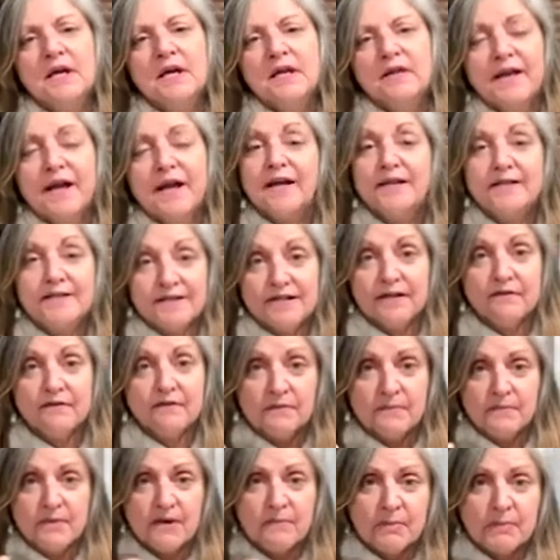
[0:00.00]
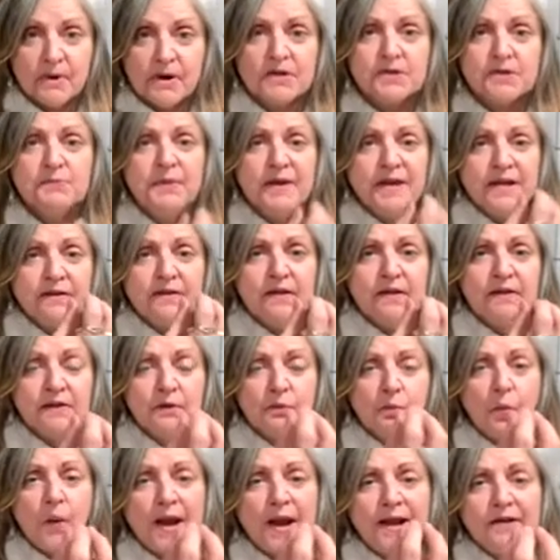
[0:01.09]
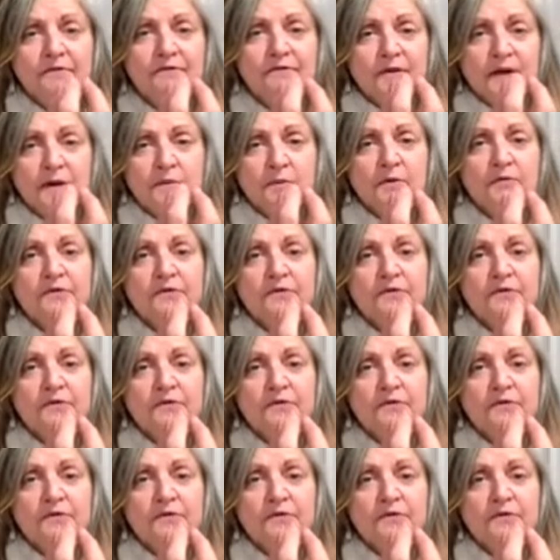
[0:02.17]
The idea of the meatballs being that the weight of them,